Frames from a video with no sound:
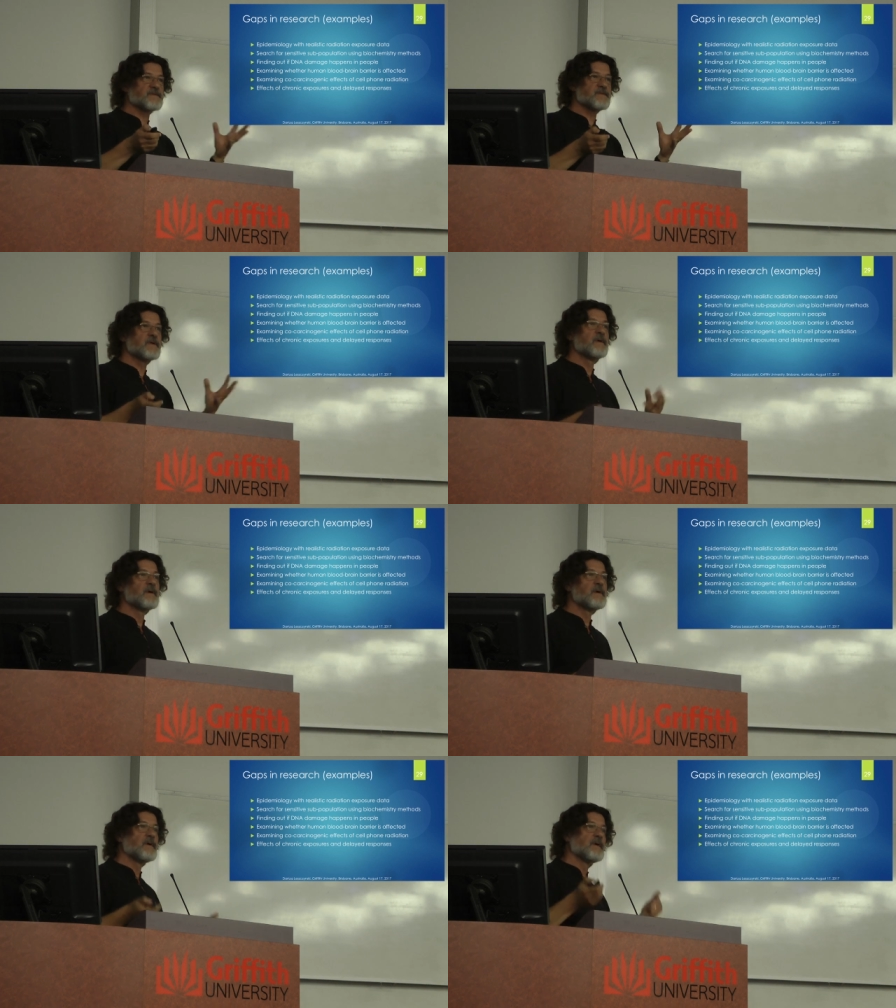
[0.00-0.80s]
apps
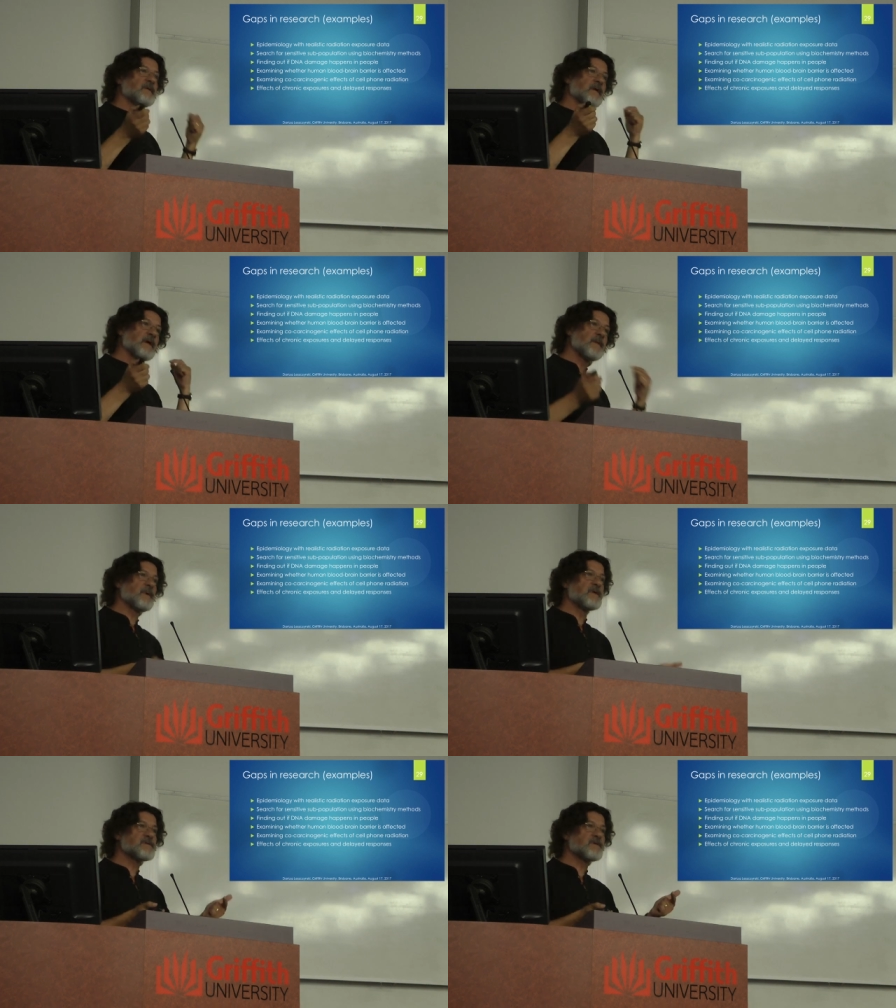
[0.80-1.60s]
that
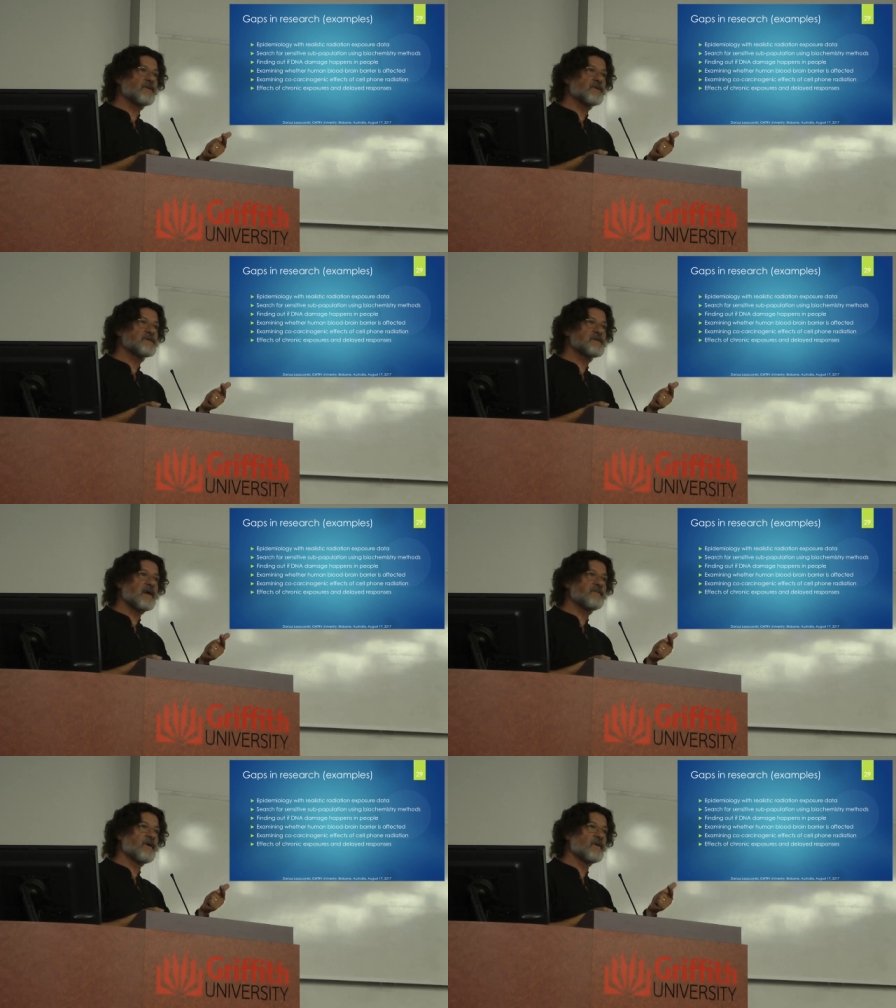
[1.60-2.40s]
can be installed
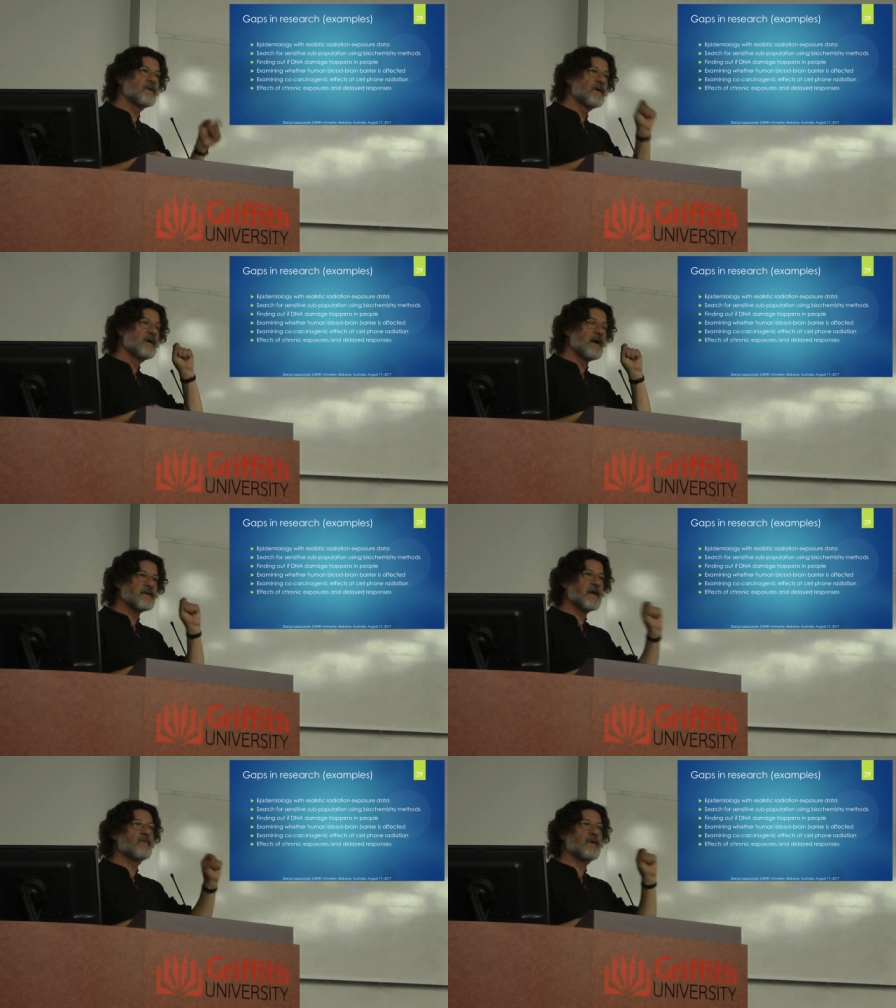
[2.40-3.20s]
on cell phones
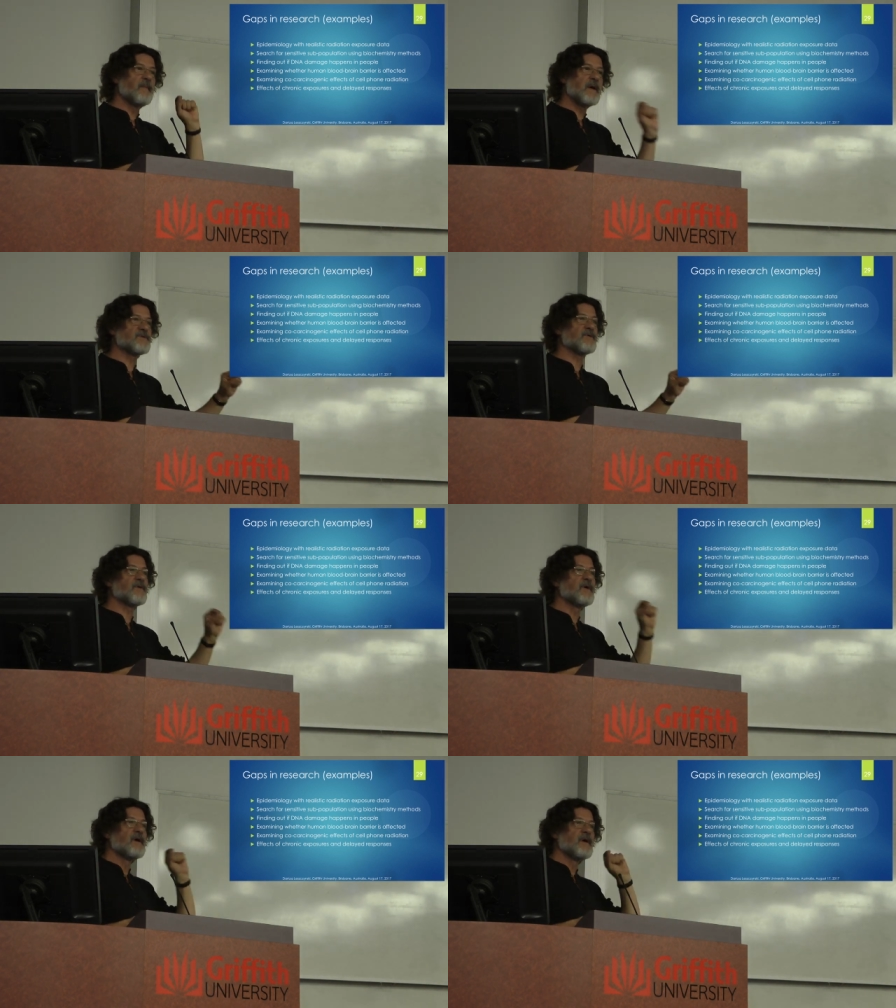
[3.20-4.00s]
and they will
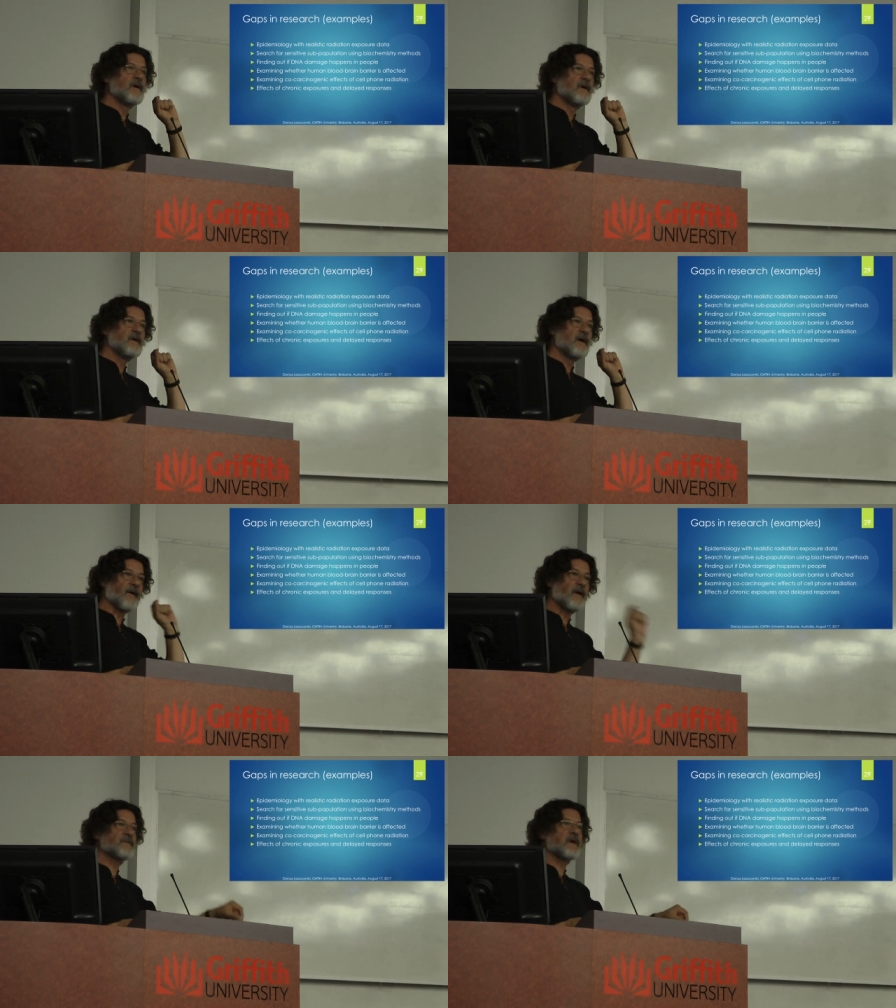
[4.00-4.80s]
measure
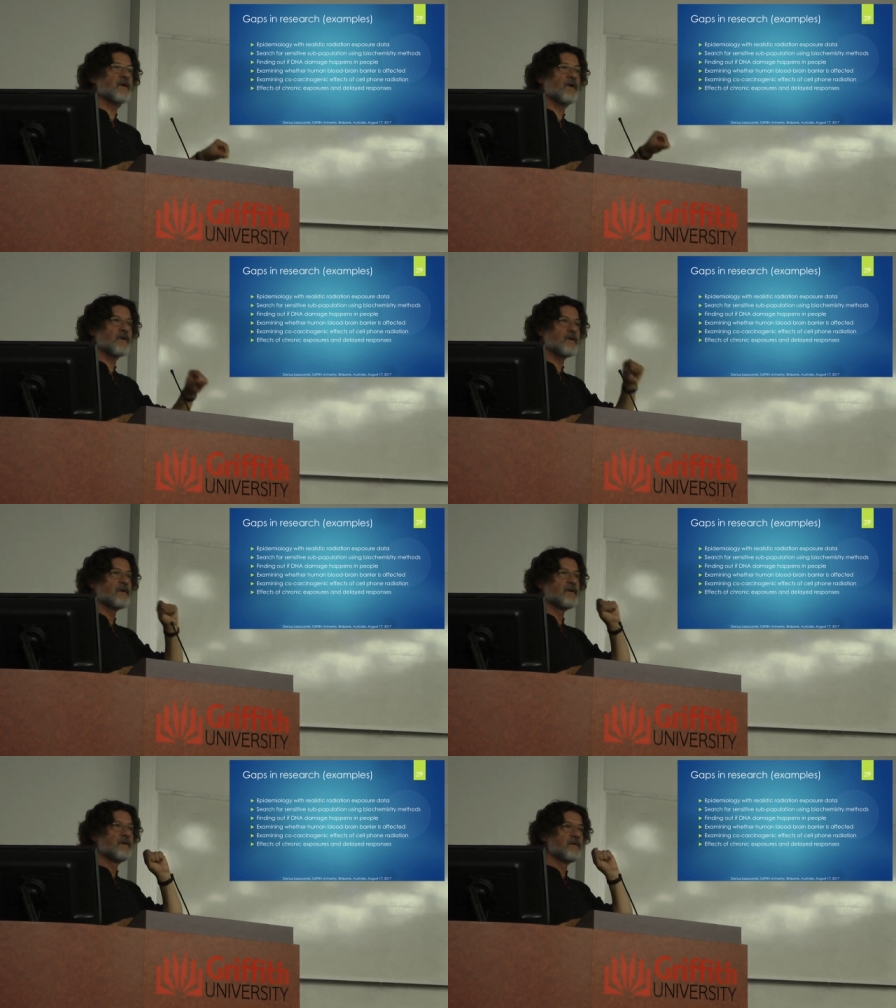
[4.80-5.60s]
around the clock,